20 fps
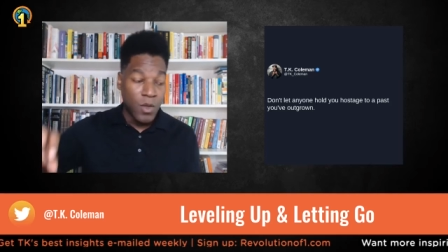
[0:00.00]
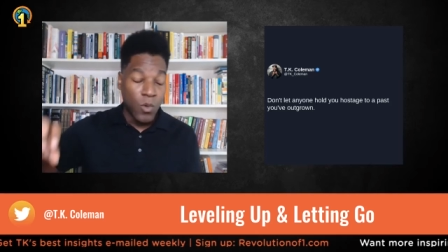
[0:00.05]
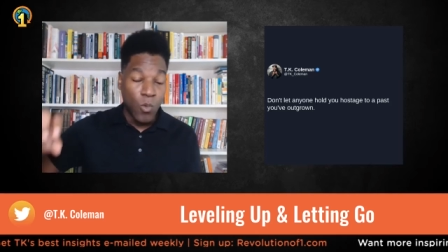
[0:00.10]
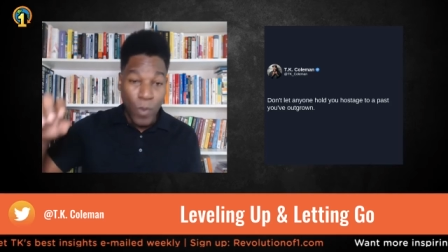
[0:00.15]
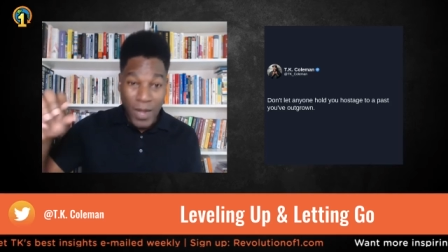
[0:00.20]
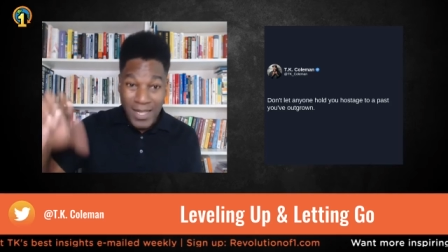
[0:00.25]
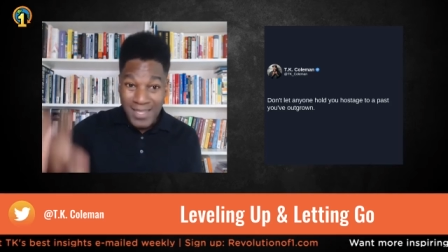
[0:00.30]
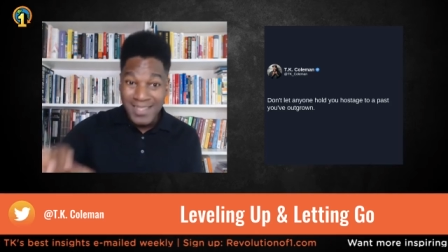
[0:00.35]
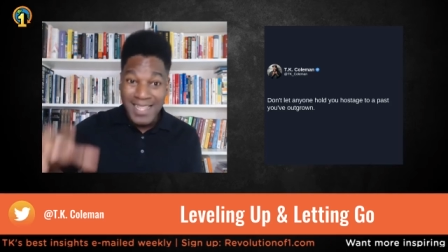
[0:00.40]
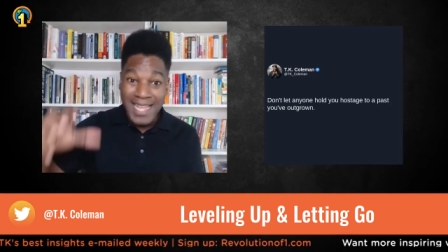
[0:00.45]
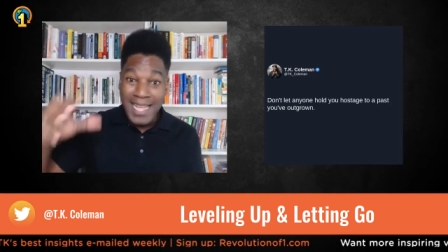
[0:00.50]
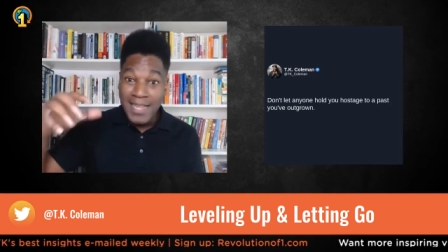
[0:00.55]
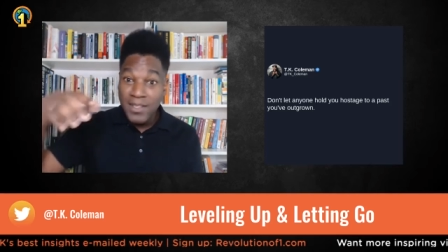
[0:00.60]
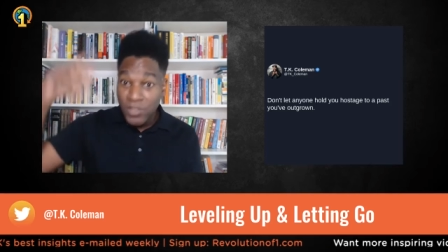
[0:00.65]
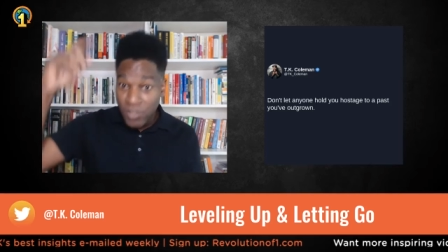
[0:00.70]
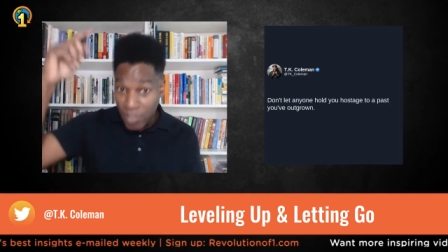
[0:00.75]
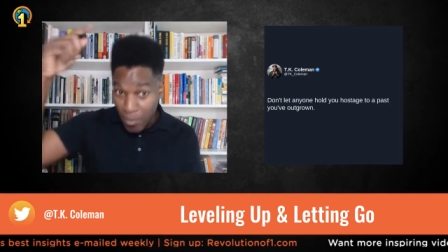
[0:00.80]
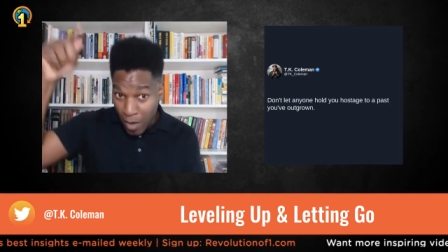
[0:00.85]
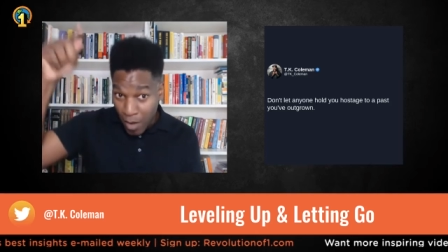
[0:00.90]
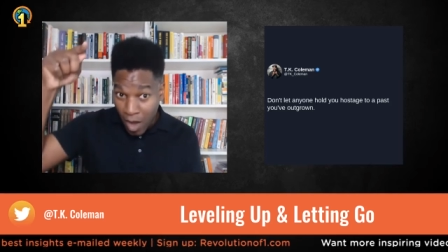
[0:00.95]
Wednesday,
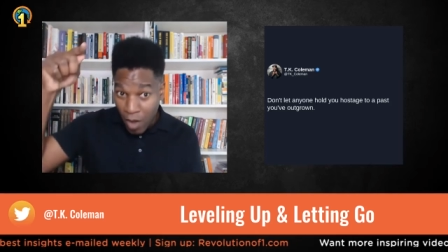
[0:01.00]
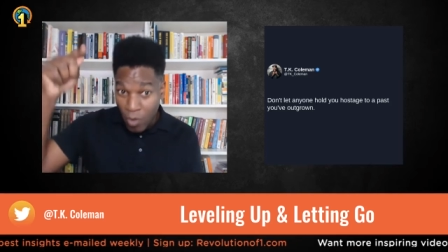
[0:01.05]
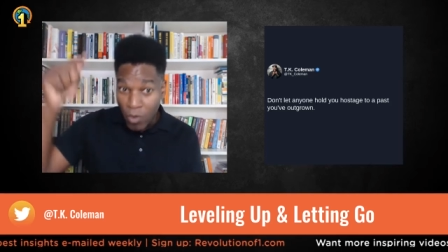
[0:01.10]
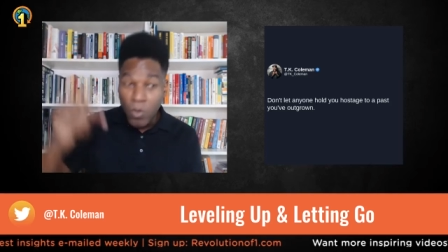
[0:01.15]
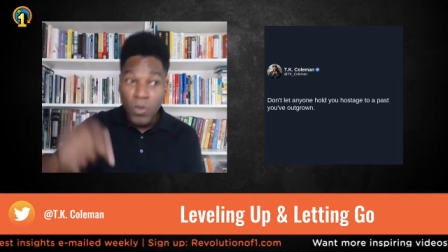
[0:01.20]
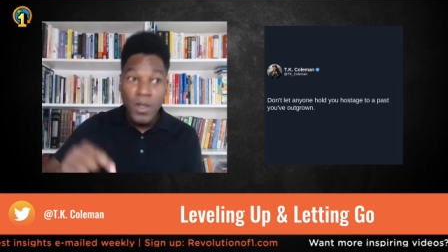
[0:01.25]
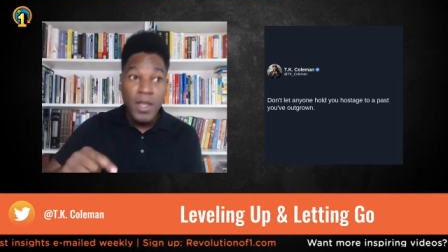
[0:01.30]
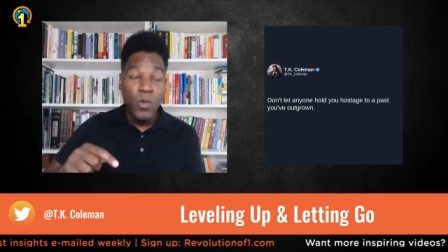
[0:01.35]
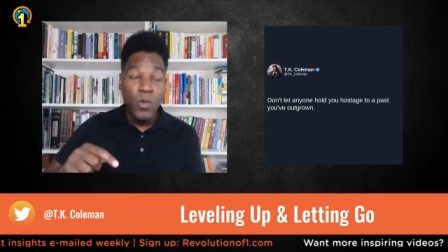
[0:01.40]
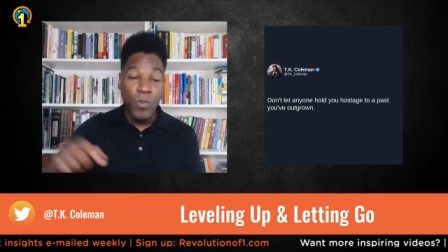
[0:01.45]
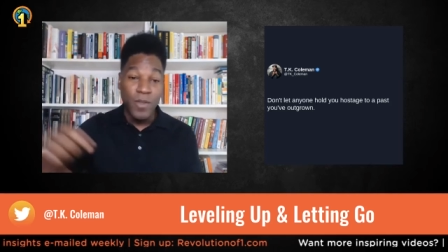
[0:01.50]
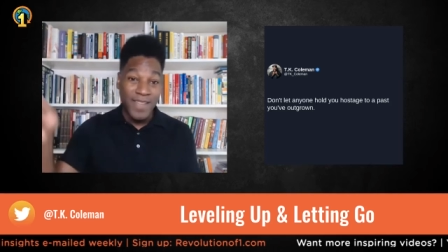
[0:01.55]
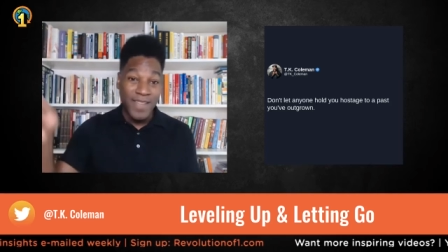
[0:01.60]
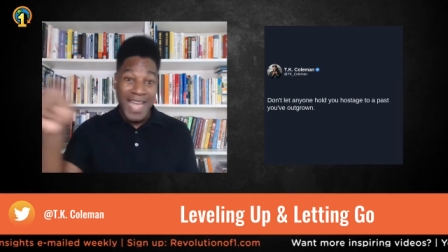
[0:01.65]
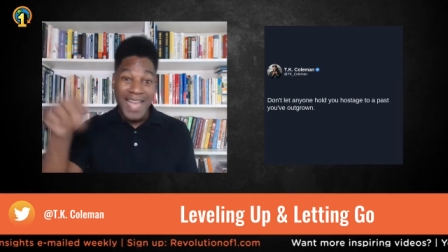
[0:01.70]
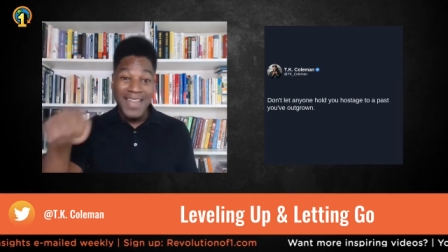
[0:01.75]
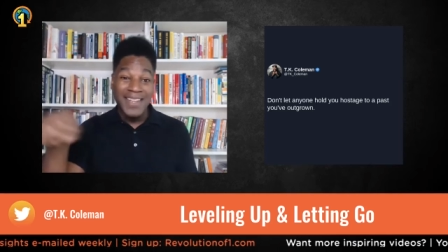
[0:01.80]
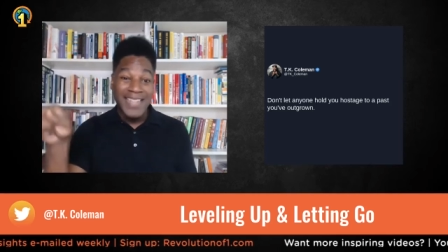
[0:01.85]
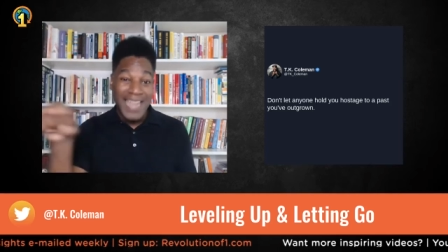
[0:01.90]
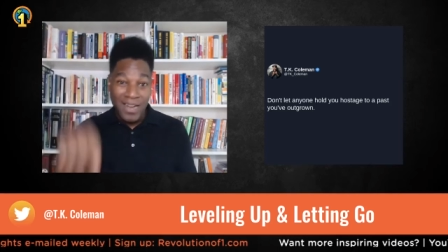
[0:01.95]
tomorrow, we've
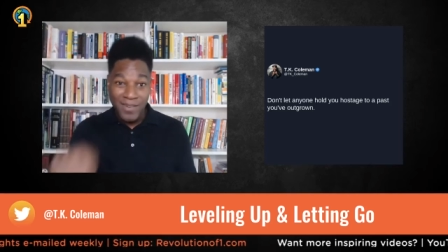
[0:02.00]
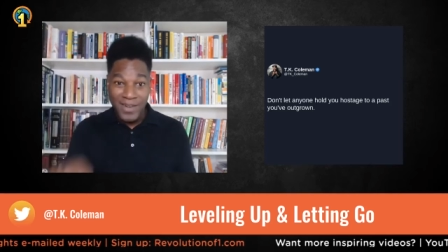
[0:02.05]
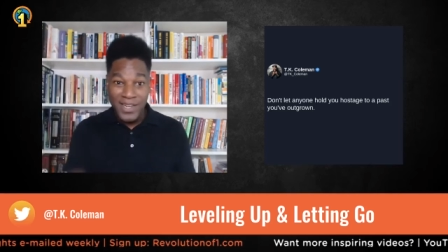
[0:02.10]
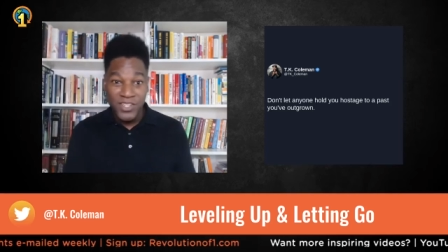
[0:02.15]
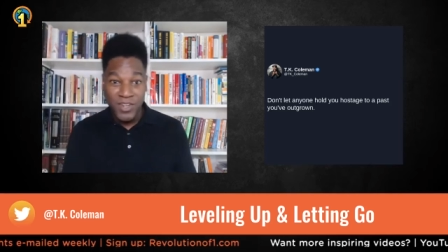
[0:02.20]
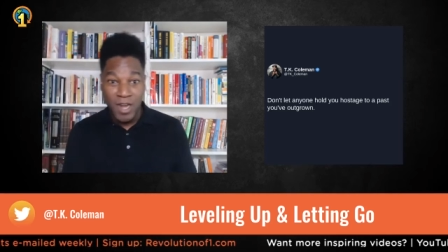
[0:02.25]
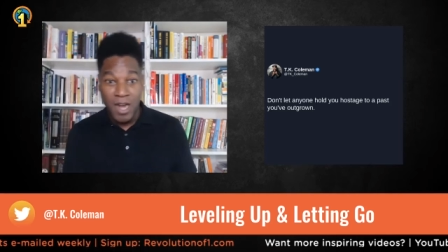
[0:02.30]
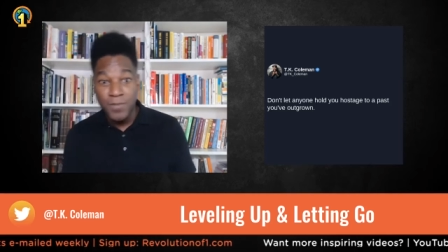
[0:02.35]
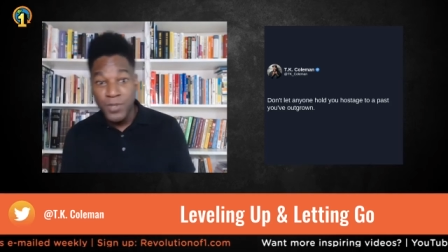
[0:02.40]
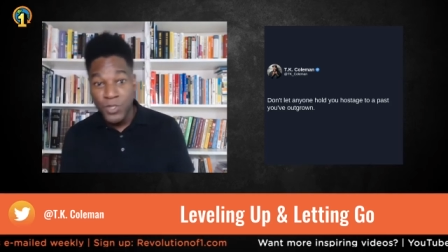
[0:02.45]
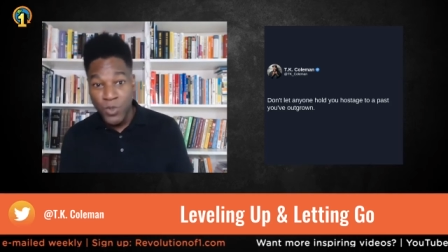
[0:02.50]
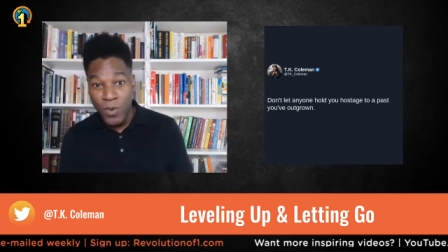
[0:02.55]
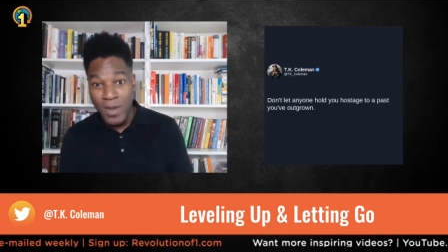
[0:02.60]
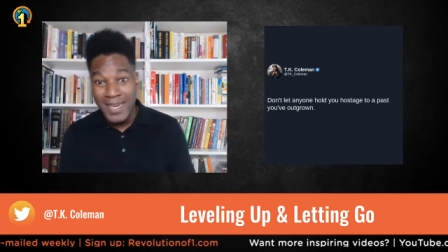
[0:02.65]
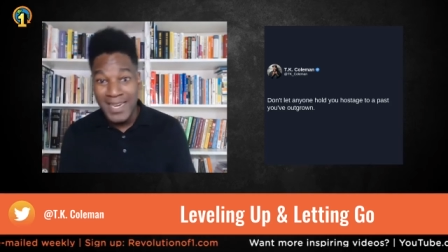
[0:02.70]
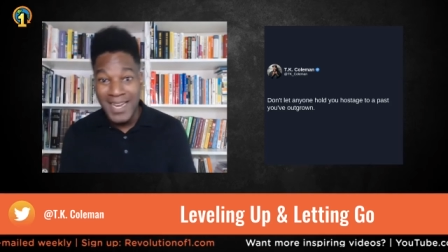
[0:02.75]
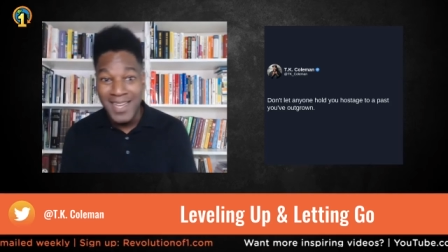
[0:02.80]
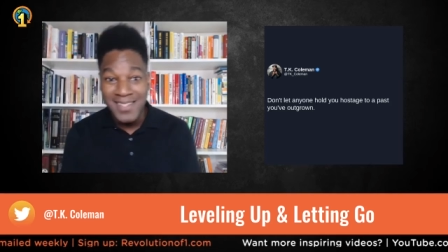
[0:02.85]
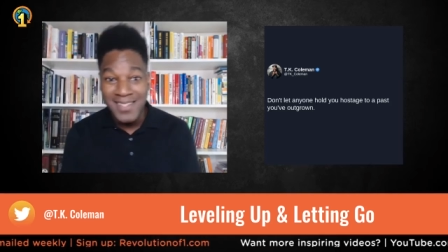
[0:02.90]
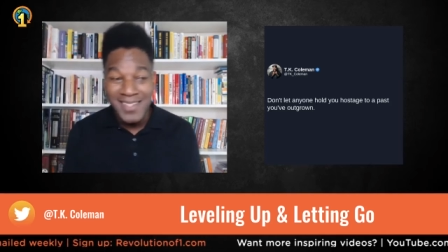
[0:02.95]
got Larry Sharpe
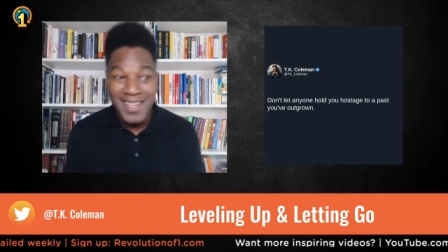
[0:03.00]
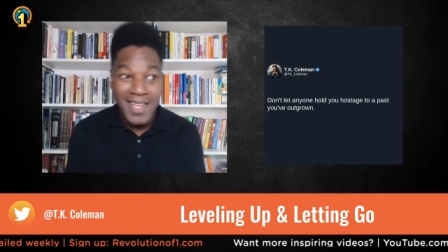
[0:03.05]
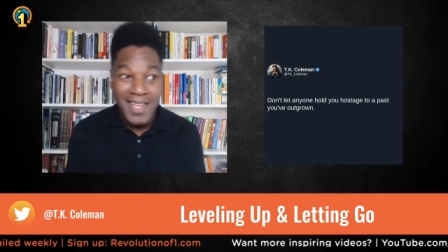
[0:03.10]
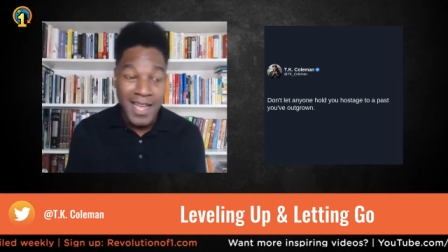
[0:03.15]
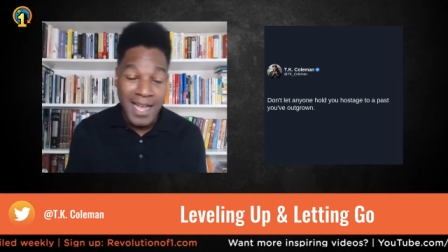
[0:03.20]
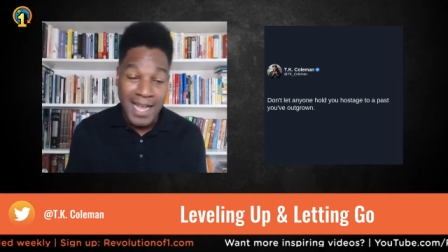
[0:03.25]
joining us.